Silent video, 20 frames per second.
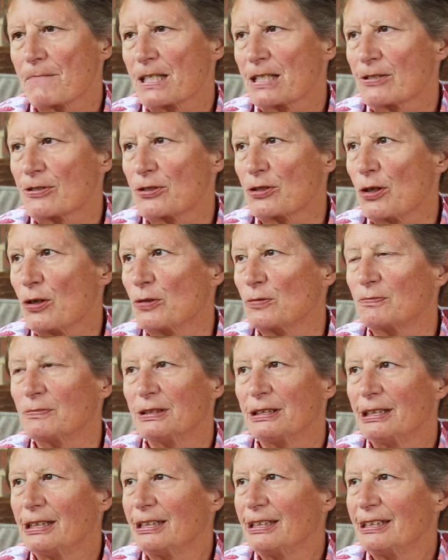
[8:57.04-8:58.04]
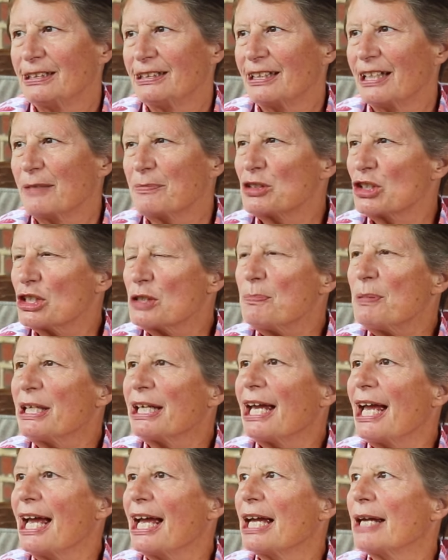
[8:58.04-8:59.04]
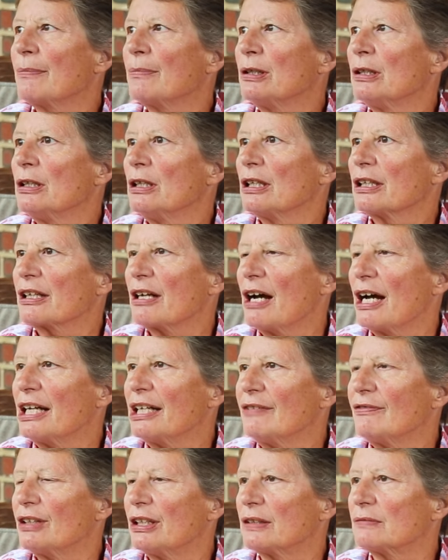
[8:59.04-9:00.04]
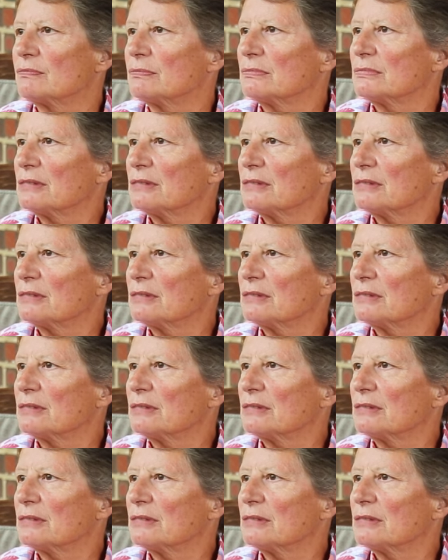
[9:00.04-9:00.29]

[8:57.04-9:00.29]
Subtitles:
so it just became kind of like